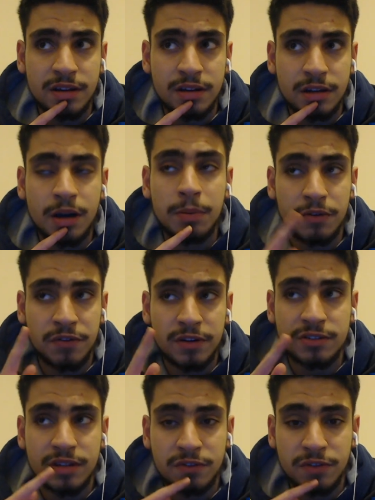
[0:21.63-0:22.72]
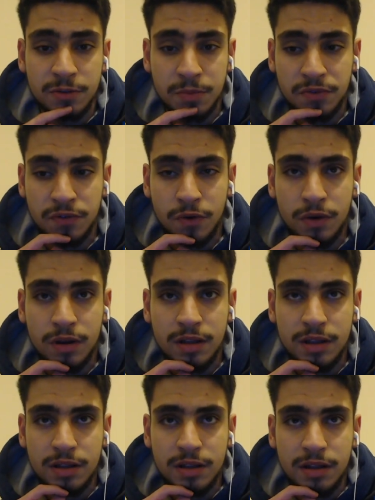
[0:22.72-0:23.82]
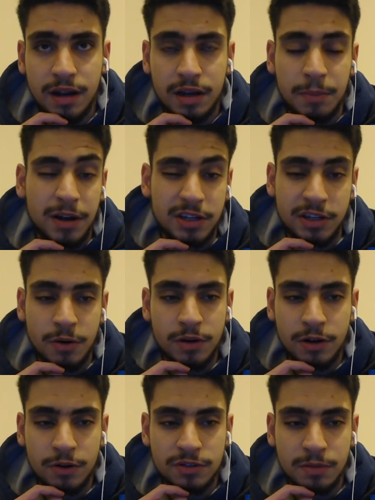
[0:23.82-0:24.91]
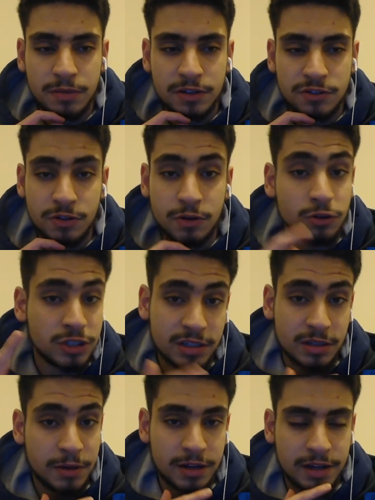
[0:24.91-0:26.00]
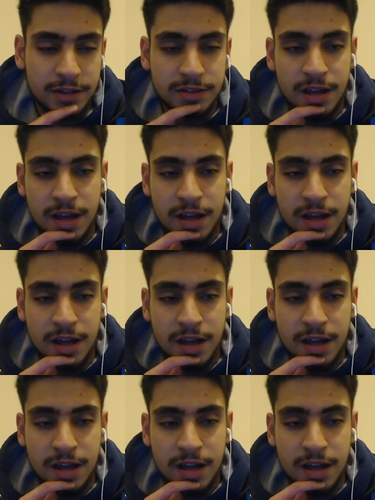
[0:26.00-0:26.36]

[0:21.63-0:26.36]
couple of Fate Stay fights before, like about a year ago or something, so go check them out guys.